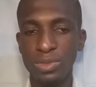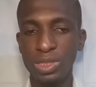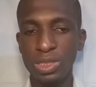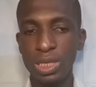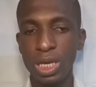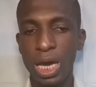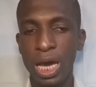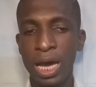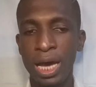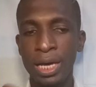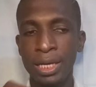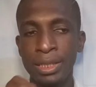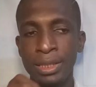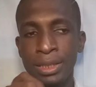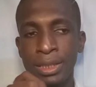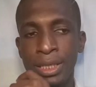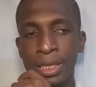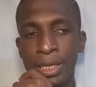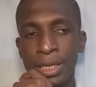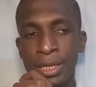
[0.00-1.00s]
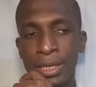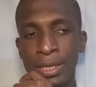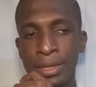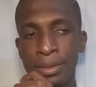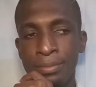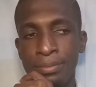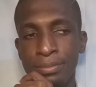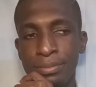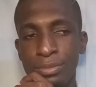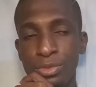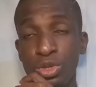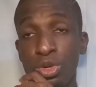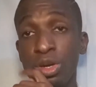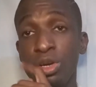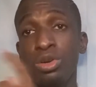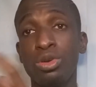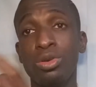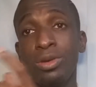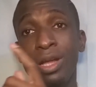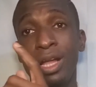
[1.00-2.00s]
and you're
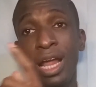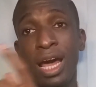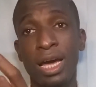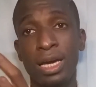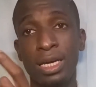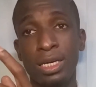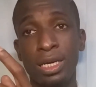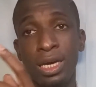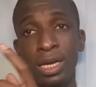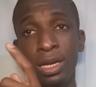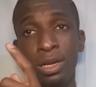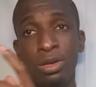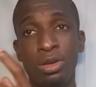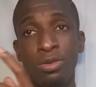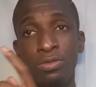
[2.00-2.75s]
going to lack a lot of